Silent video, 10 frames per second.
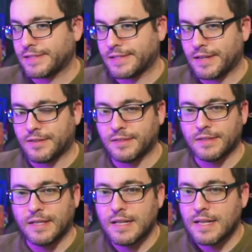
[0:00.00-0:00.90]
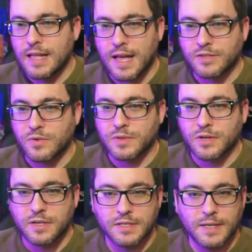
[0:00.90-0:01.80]
So yeah, it's always
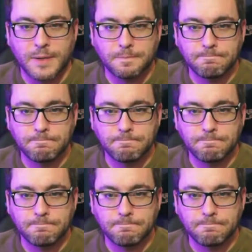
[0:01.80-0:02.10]
hard to tell.